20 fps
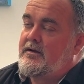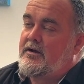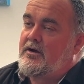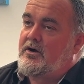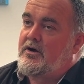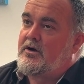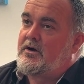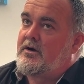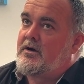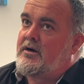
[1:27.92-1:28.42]

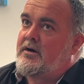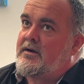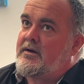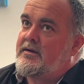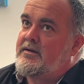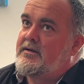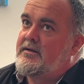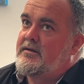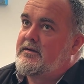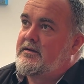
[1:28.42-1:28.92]
Oh,
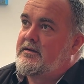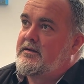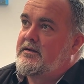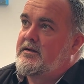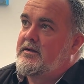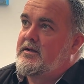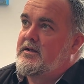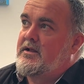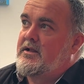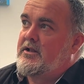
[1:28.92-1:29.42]

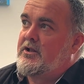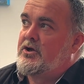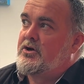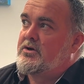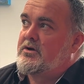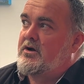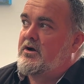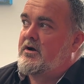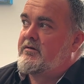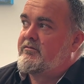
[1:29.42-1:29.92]

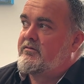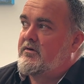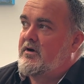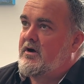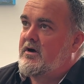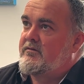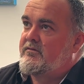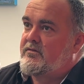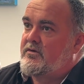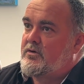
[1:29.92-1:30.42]
look,
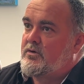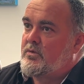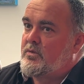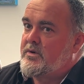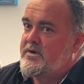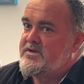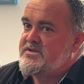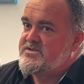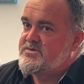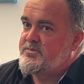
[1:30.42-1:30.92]
I've
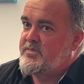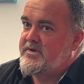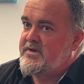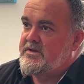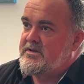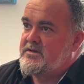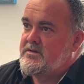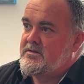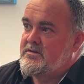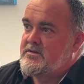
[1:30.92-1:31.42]
always
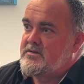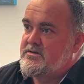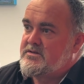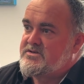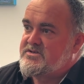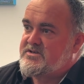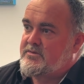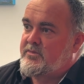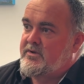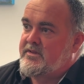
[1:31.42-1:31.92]
been
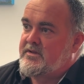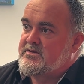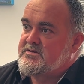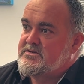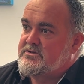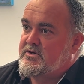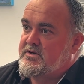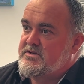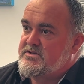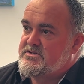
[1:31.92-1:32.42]
someone that's
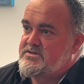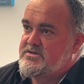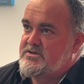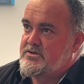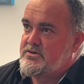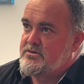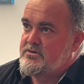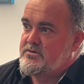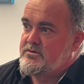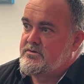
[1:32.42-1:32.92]
looking
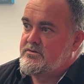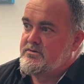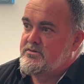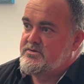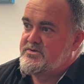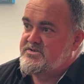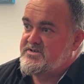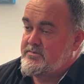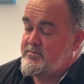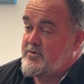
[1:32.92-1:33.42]
to
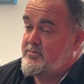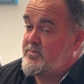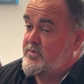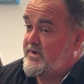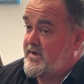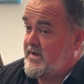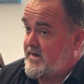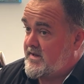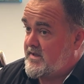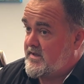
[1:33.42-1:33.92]
see people
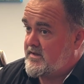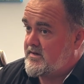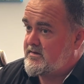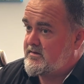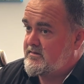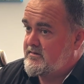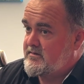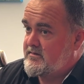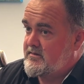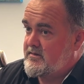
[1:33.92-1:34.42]
get ahead
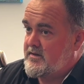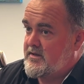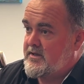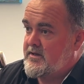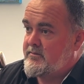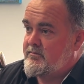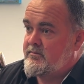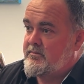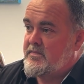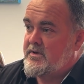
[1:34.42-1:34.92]

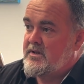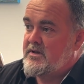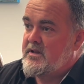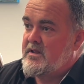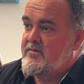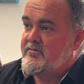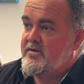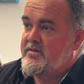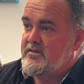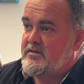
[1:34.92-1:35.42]
in
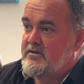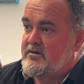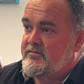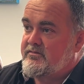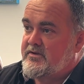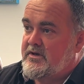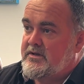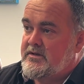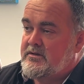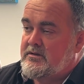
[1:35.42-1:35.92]
everything that I've
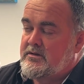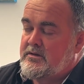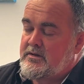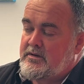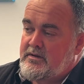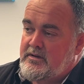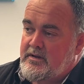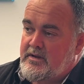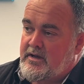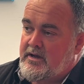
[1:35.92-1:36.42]
done.
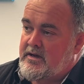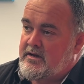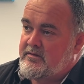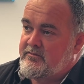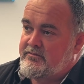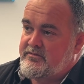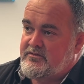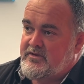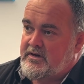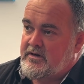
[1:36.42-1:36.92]

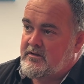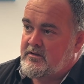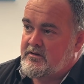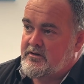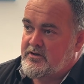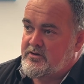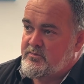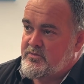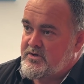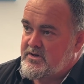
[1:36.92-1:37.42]
I've done a lot of
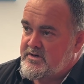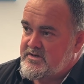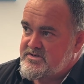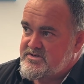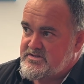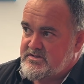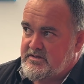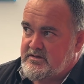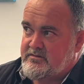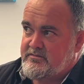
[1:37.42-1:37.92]
community
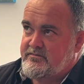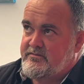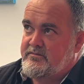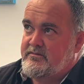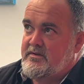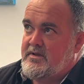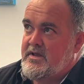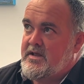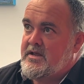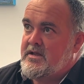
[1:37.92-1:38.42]
stuff,
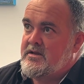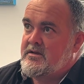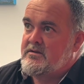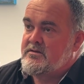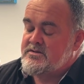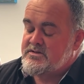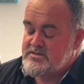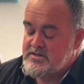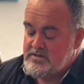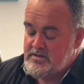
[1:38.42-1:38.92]

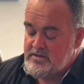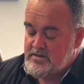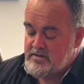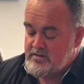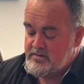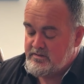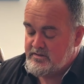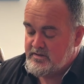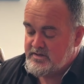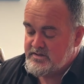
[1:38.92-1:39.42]
and
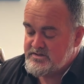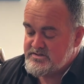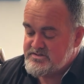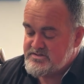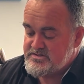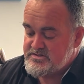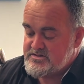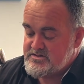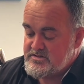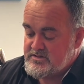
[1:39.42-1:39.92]

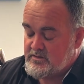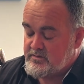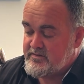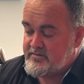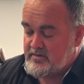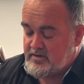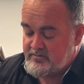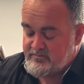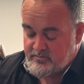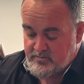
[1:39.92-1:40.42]
this,
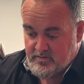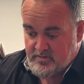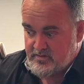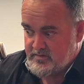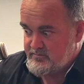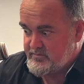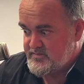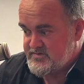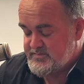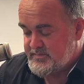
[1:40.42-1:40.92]
I've
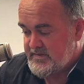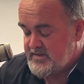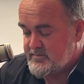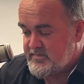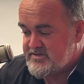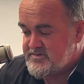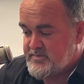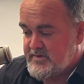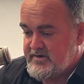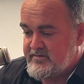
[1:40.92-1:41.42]
spent the
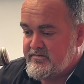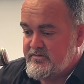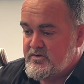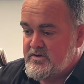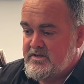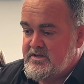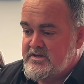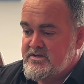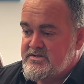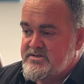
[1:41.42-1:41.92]
best part of
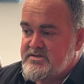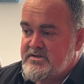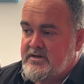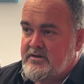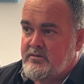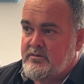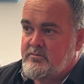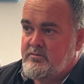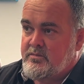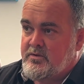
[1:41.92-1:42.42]
30 years
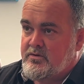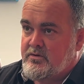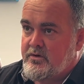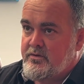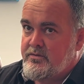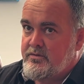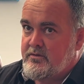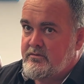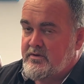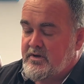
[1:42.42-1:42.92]
now in
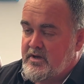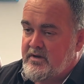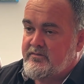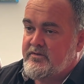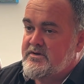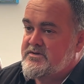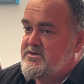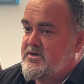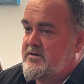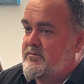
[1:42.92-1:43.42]
growth and
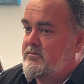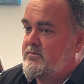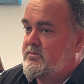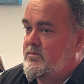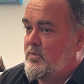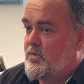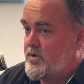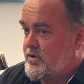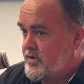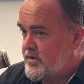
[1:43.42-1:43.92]
recovery type
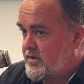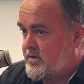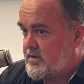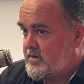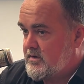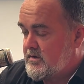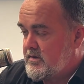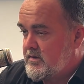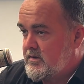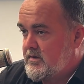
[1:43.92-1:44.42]
work,
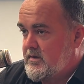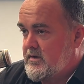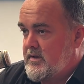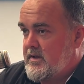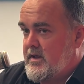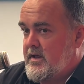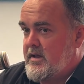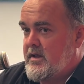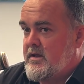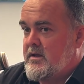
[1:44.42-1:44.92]

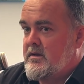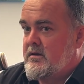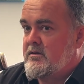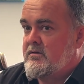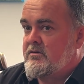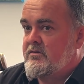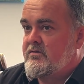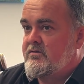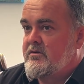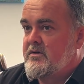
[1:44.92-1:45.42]

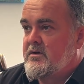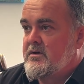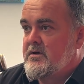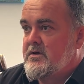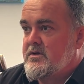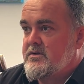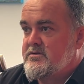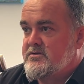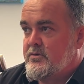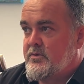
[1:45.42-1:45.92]
and
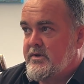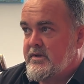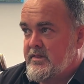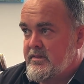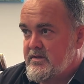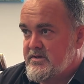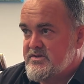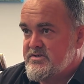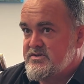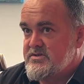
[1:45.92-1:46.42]
doing
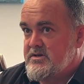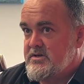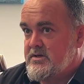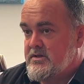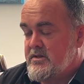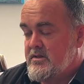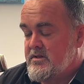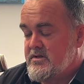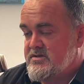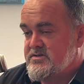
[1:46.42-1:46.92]
this
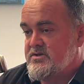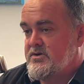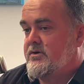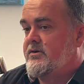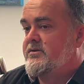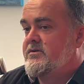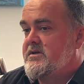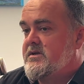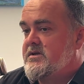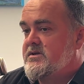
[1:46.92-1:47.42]
in this
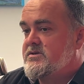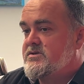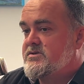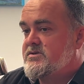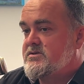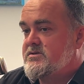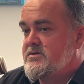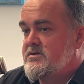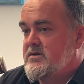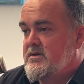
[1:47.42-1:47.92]

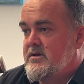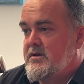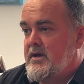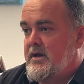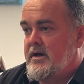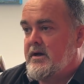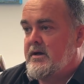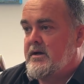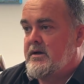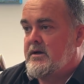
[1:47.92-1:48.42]
context,
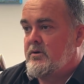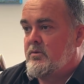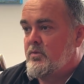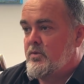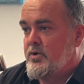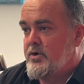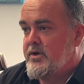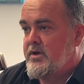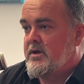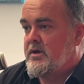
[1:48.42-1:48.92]

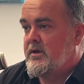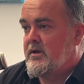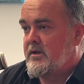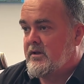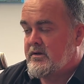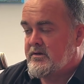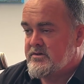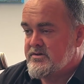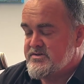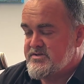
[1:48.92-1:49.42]
working
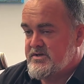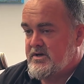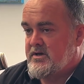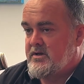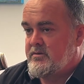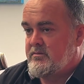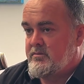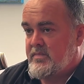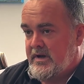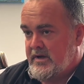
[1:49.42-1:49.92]

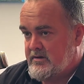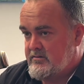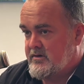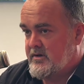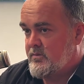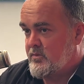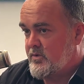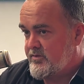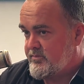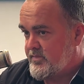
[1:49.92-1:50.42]
alongside
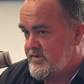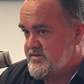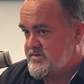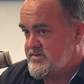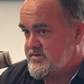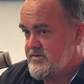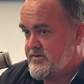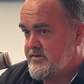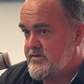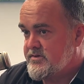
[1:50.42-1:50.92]
partnering with
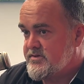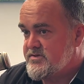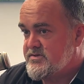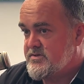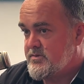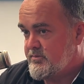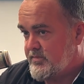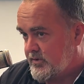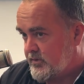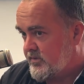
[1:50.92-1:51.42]
business owners to
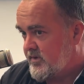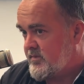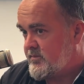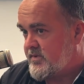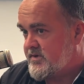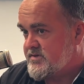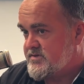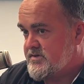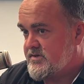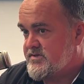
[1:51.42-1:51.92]
build their
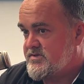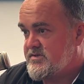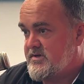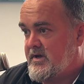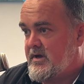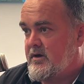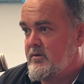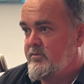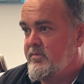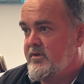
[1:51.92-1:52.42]
business, to
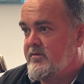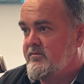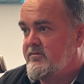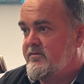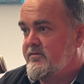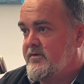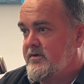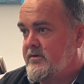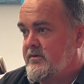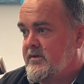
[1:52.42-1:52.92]
help them
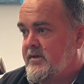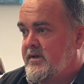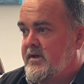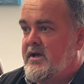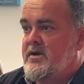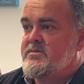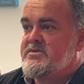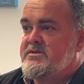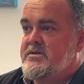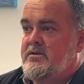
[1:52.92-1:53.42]
fill their
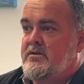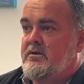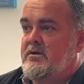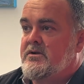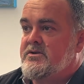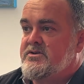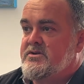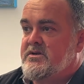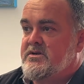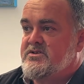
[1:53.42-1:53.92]
gaps in their
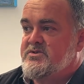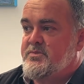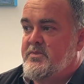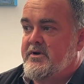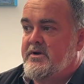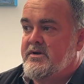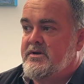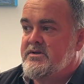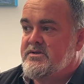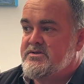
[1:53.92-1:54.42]
knowledge and
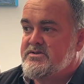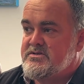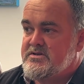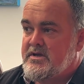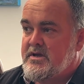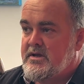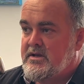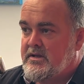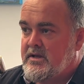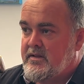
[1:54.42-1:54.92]
experience
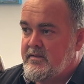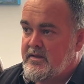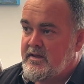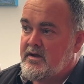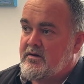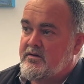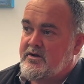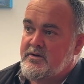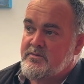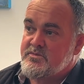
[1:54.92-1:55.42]
and get the
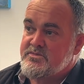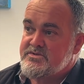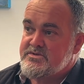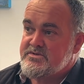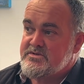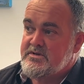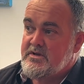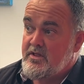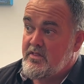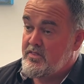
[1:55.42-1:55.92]

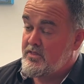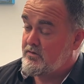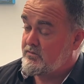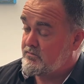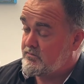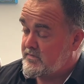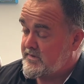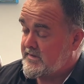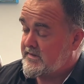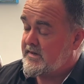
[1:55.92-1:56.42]
outcomes, the
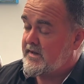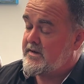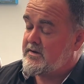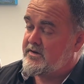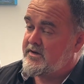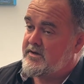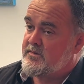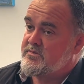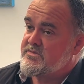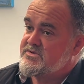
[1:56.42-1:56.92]
real
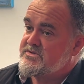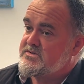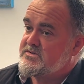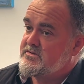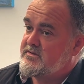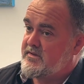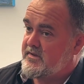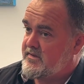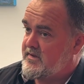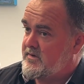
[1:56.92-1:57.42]
outcomes
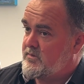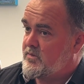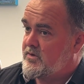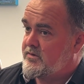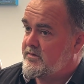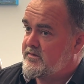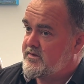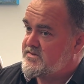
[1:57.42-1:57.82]
that they want.